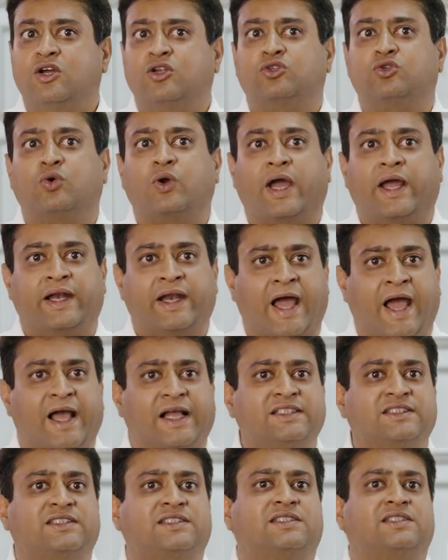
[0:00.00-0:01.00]
to
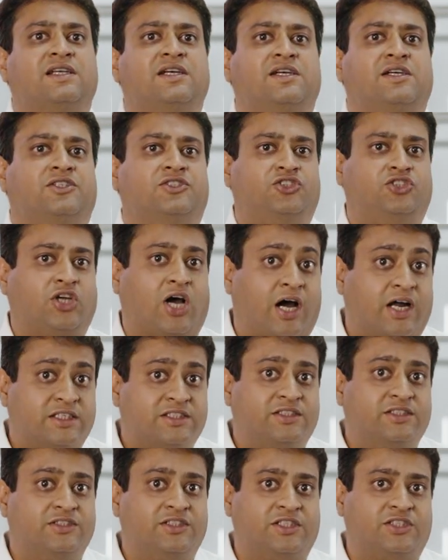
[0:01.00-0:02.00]
enhance
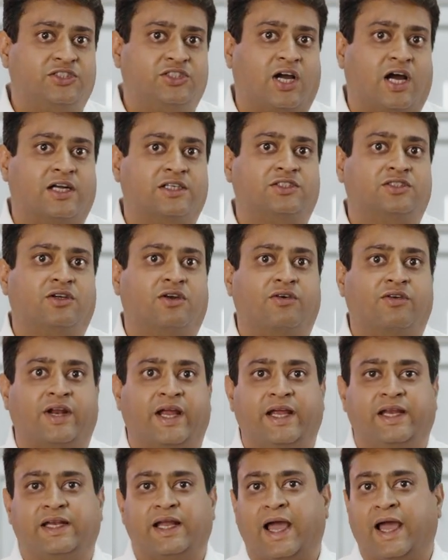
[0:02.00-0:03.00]
charge-discharge
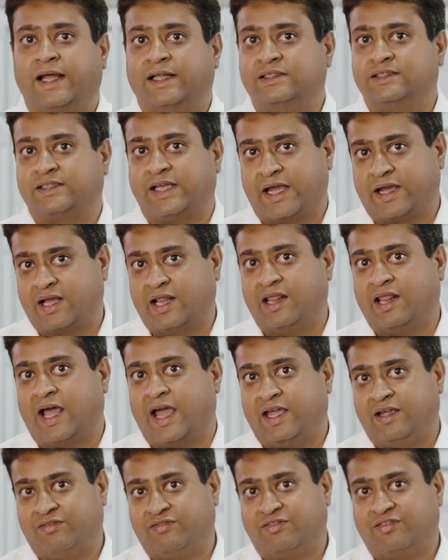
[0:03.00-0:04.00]
rate and cycle
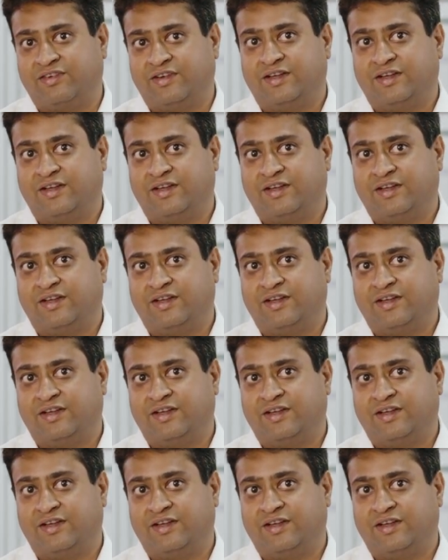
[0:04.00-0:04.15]
life.